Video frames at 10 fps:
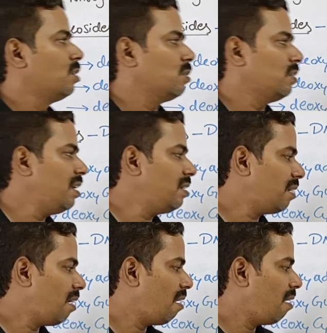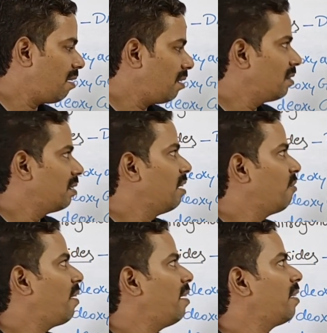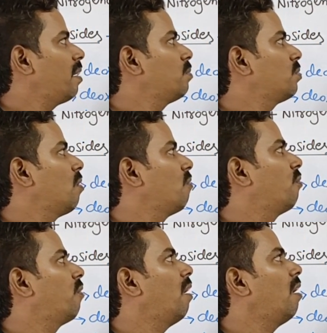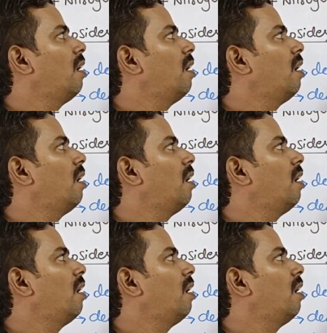So these are the different types of